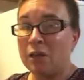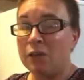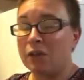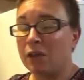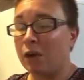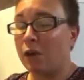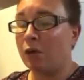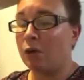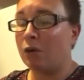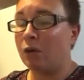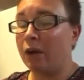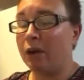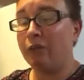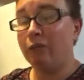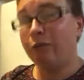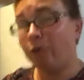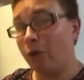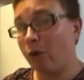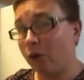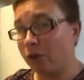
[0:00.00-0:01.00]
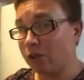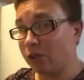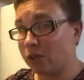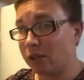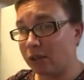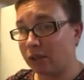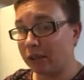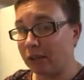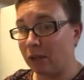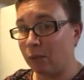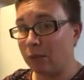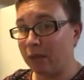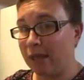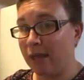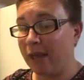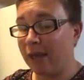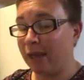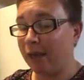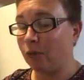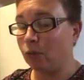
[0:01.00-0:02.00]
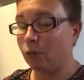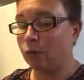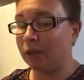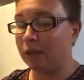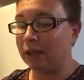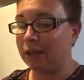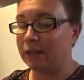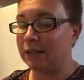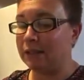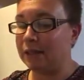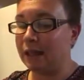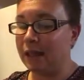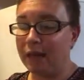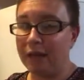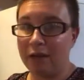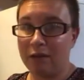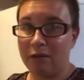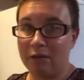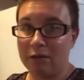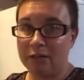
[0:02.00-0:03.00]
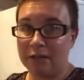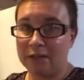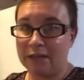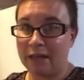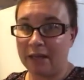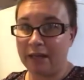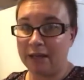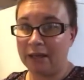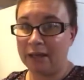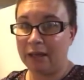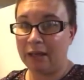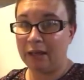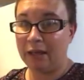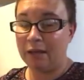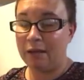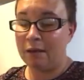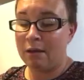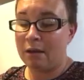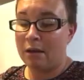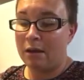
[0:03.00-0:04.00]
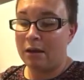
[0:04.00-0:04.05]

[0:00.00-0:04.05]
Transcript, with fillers: So unfortunately, we can't really tell exactly